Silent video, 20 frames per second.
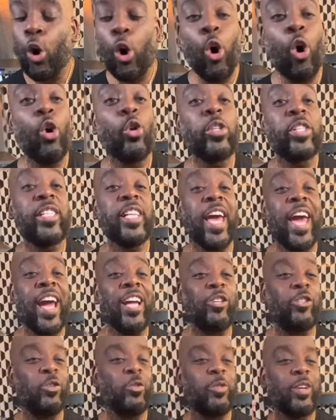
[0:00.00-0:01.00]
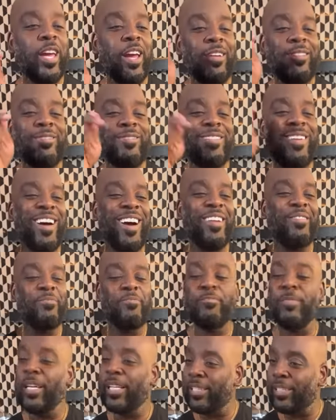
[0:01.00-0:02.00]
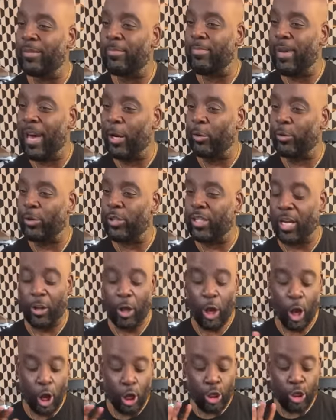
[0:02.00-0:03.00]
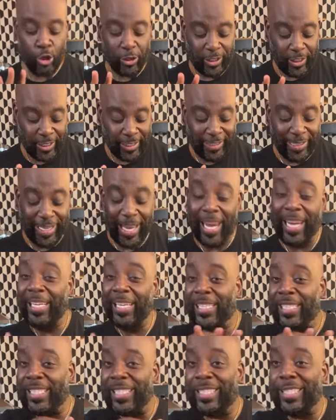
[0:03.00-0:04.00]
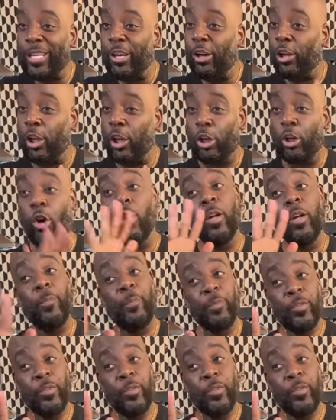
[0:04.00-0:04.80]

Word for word: Who says you cannot mix metals together? Your stainless steel and gold.